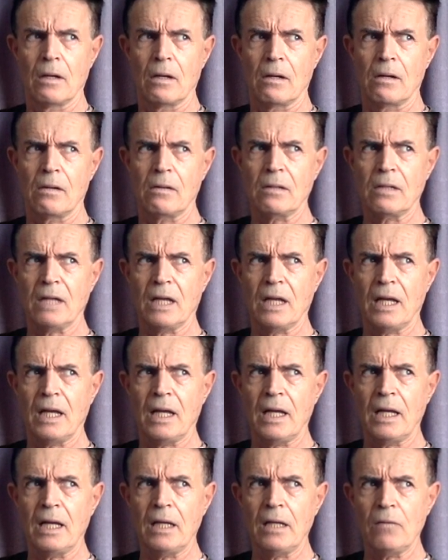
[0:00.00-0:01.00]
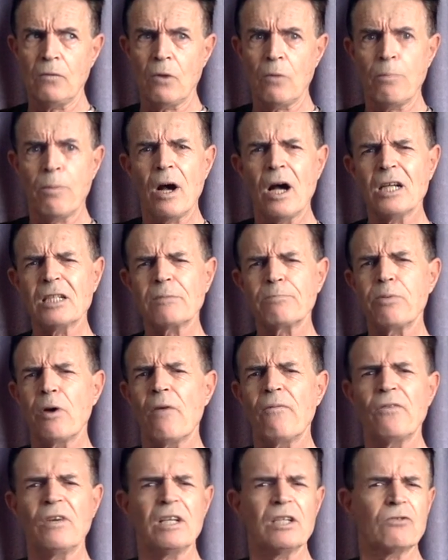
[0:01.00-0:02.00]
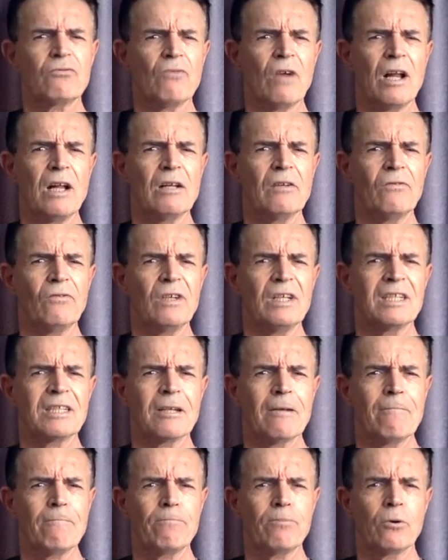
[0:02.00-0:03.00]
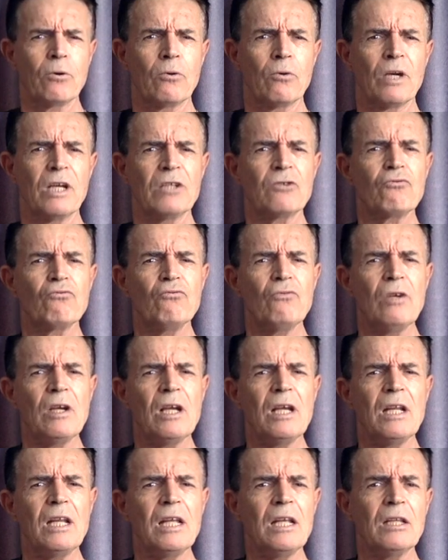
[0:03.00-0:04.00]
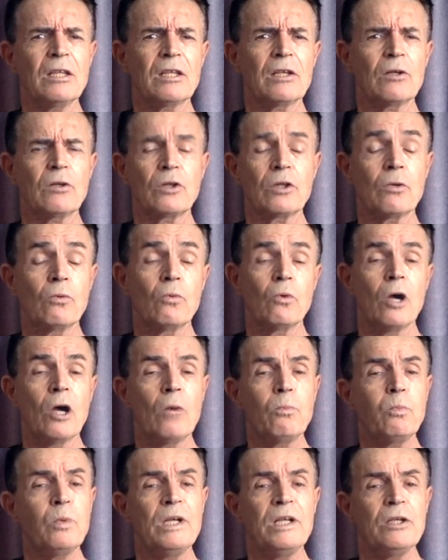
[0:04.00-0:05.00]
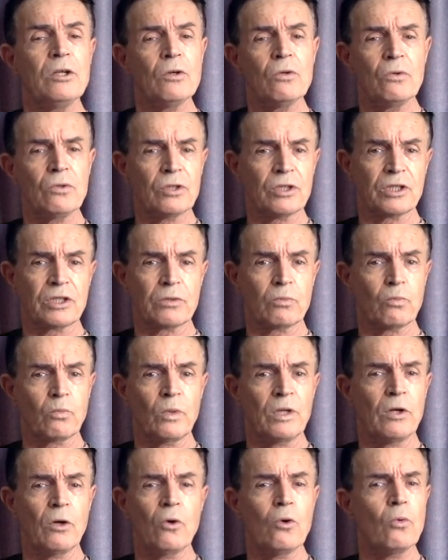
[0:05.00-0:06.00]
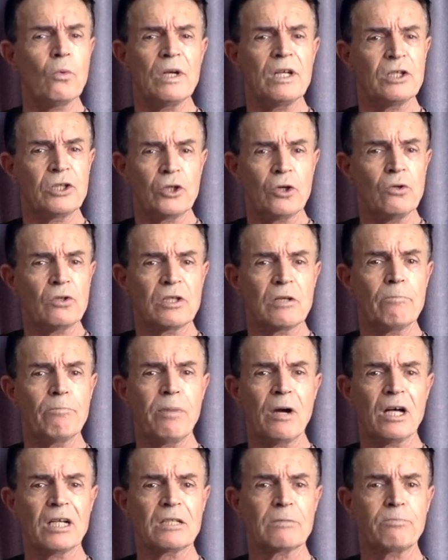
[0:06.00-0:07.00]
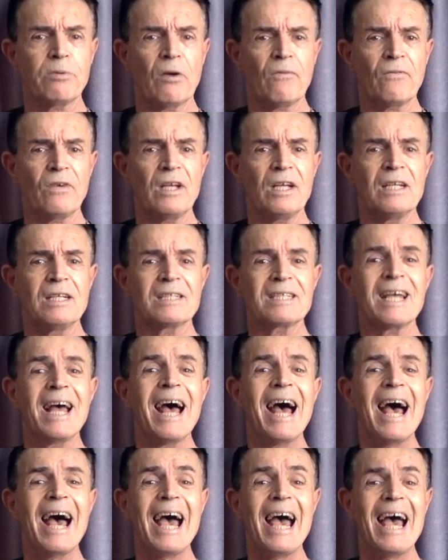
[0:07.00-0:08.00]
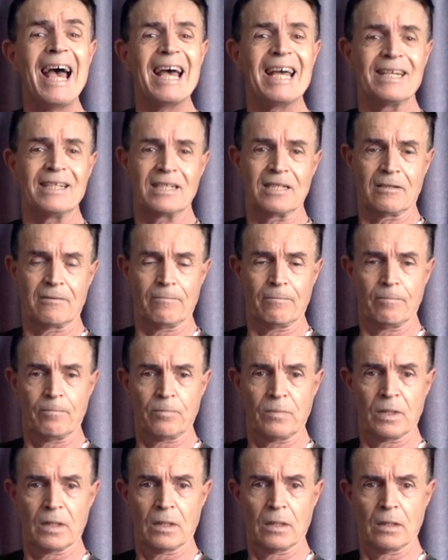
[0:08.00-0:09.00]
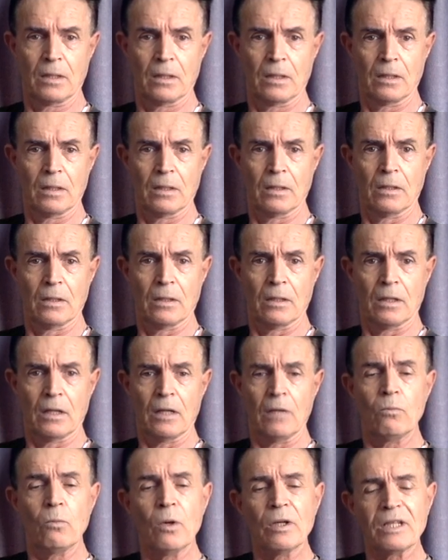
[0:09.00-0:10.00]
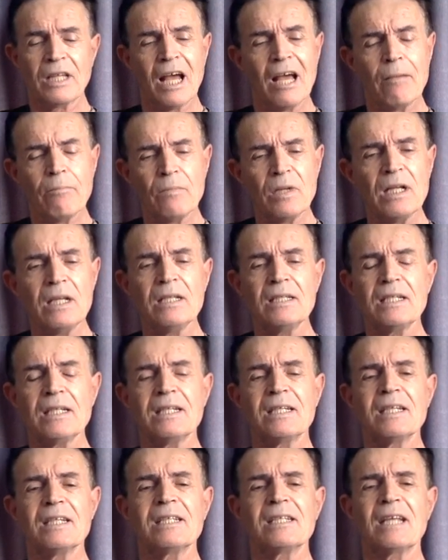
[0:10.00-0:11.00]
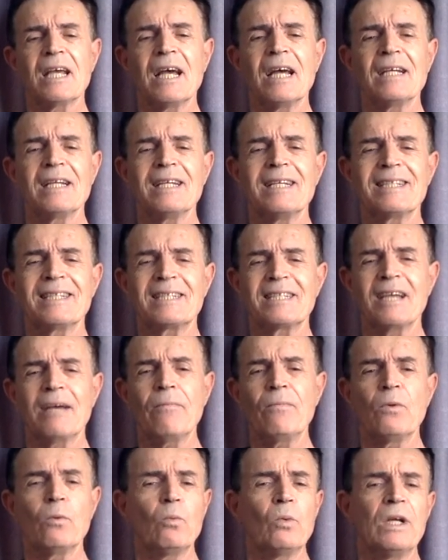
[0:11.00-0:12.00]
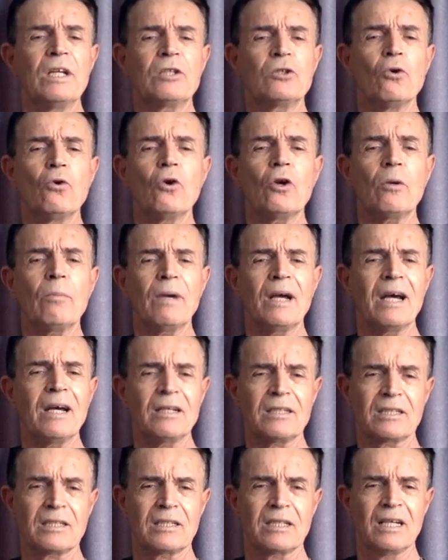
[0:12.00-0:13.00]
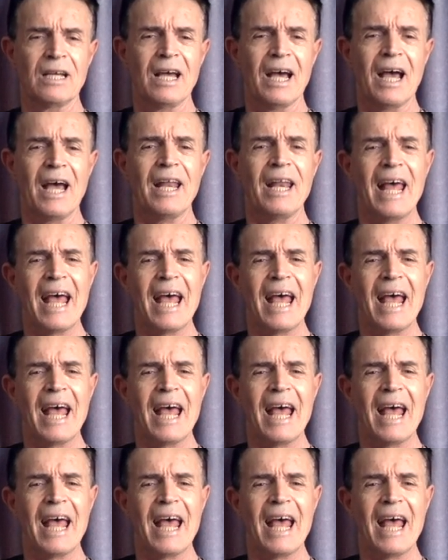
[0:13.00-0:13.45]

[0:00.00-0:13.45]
Okay, well, past perfect is relatively simple. It's really, the word we always use in past perfect is had. And what that means is that we're talking about an